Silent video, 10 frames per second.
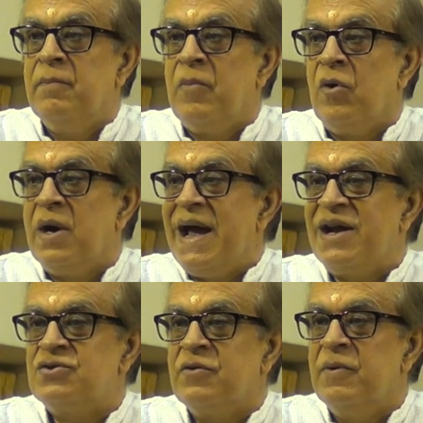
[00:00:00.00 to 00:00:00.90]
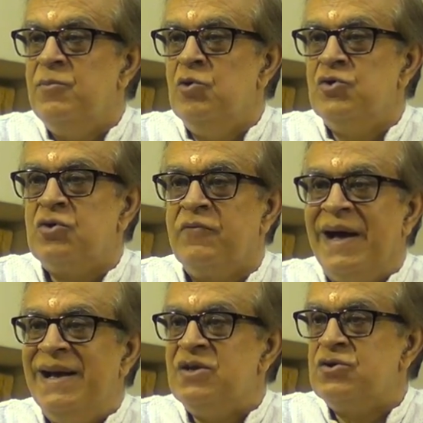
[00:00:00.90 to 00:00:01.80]
or acts of abuse or
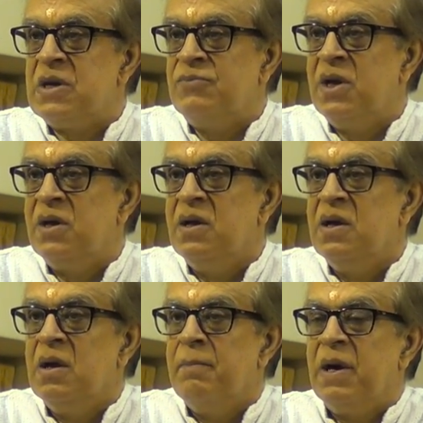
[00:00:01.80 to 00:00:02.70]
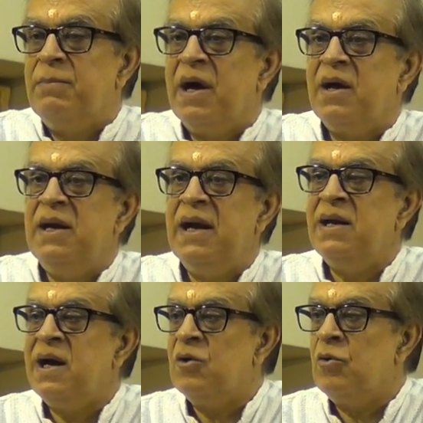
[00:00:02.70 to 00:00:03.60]
violence or something, but by
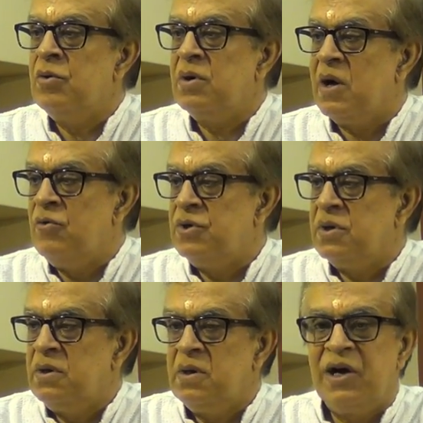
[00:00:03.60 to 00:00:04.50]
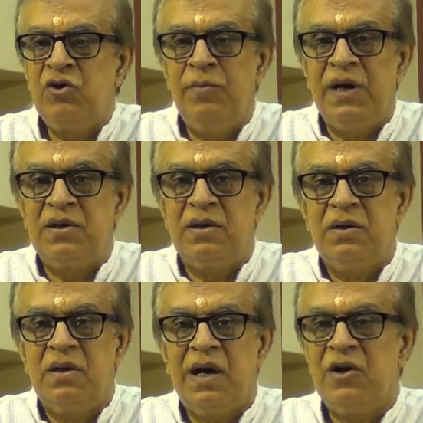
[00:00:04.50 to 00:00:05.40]
creating our own counter argument,
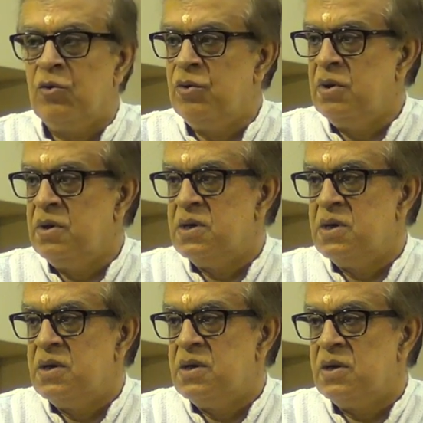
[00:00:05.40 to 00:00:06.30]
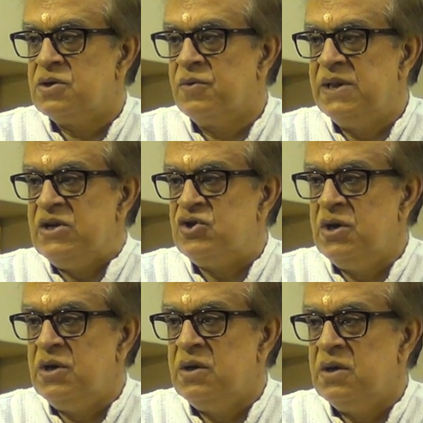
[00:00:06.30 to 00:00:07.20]
our own
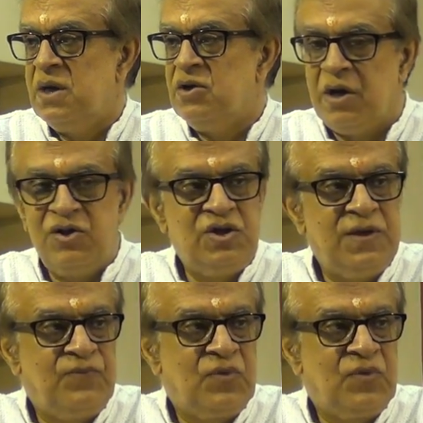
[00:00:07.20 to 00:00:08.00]
Swadeshi Indology.